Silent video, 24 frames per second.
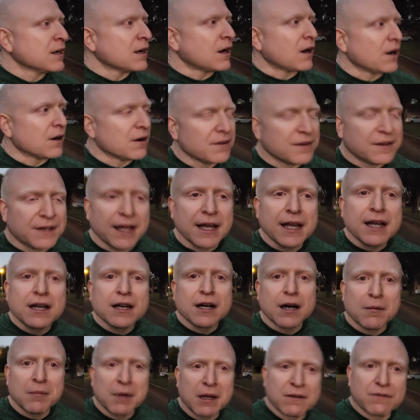are they
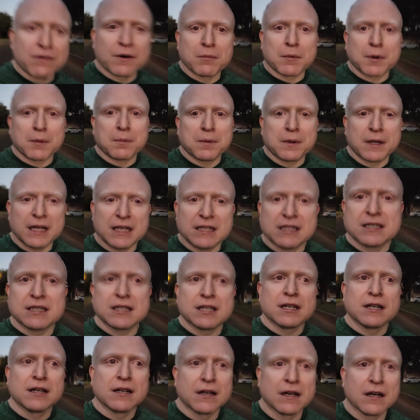coming from a
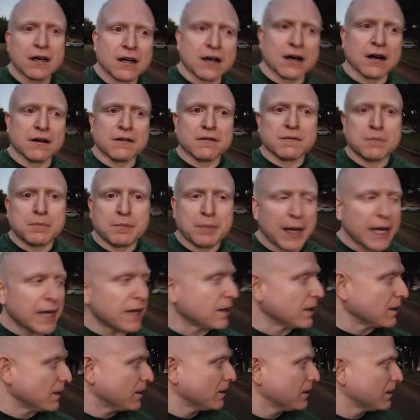place of
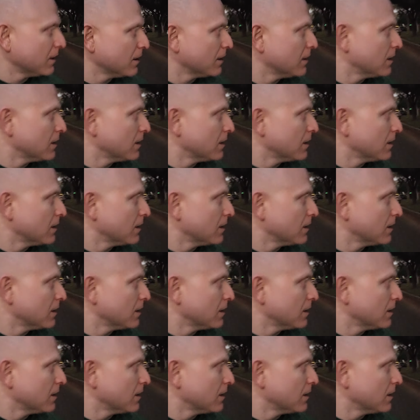better?